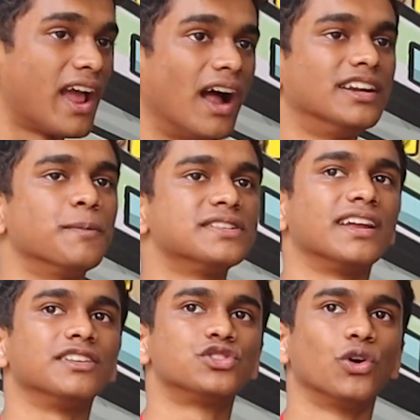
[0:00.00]
Yeah,
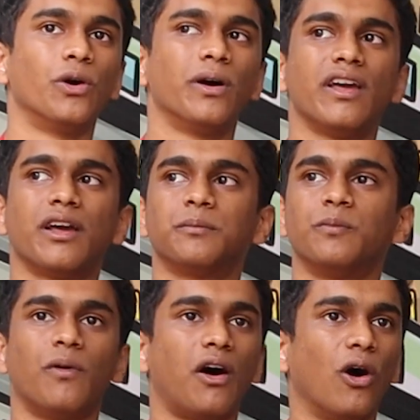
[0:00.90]
100%. So
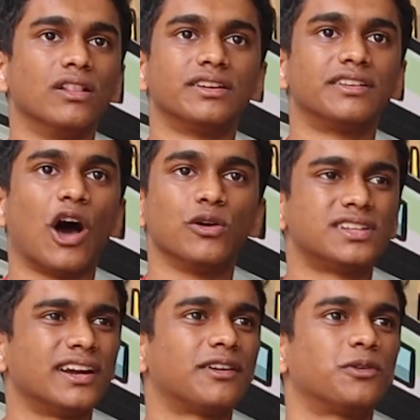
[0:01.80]
all the
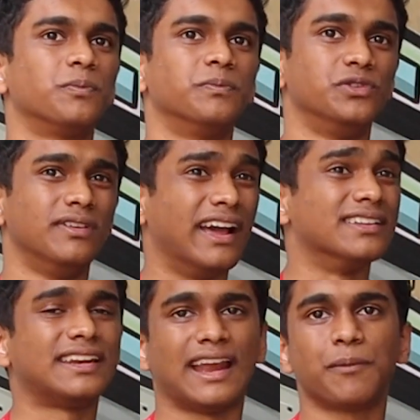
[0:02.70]
DAOs that
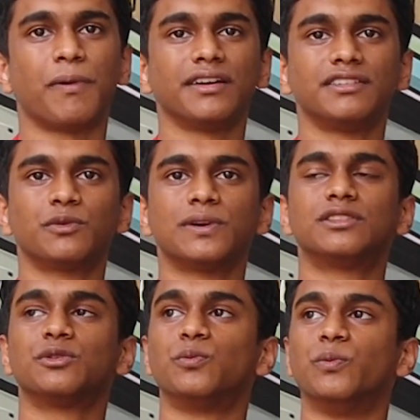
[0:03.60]
Layer 3 had partnered
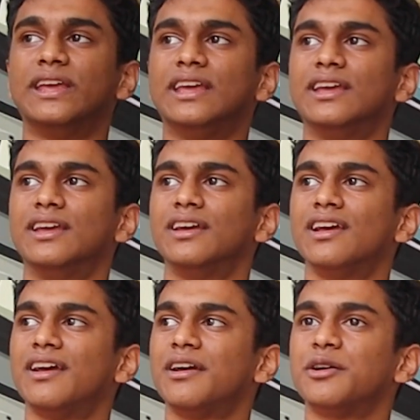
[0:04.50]
with, we
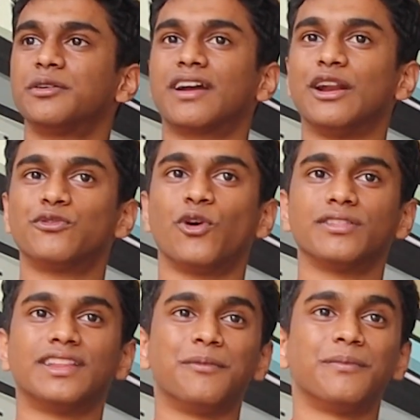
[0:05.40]
kind of
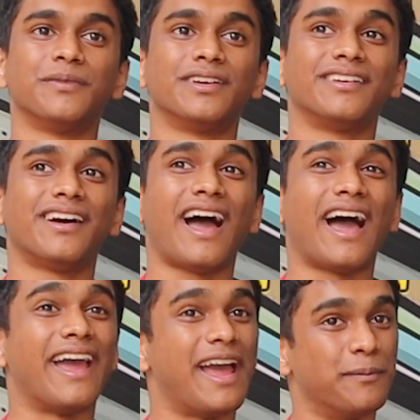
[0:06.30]
got them...
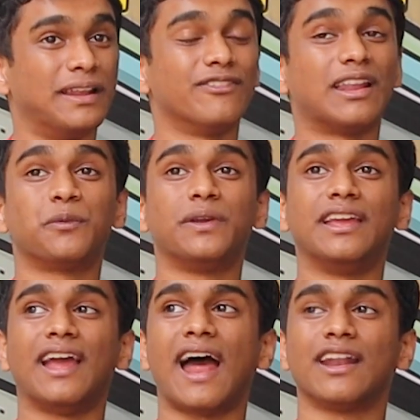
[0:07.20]
I believe like
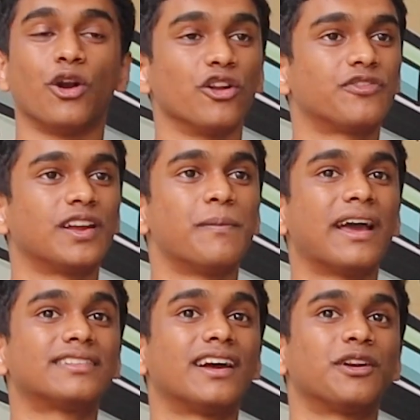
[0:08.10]
we had a lot of
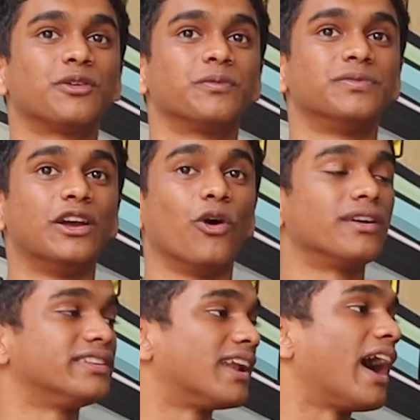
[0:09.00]
feedback that they
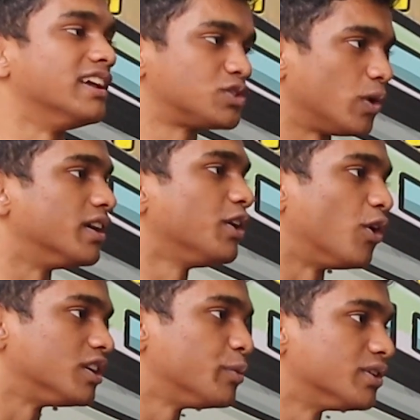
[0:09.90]
got their highest quality
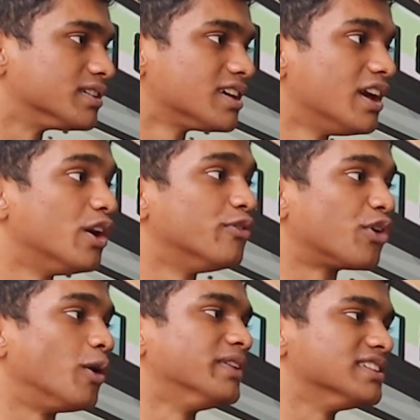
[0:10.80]
contributors
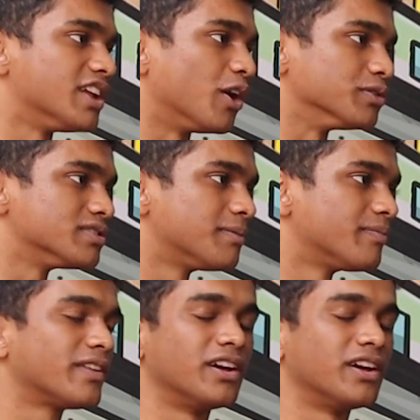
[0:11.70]
from these DAOs.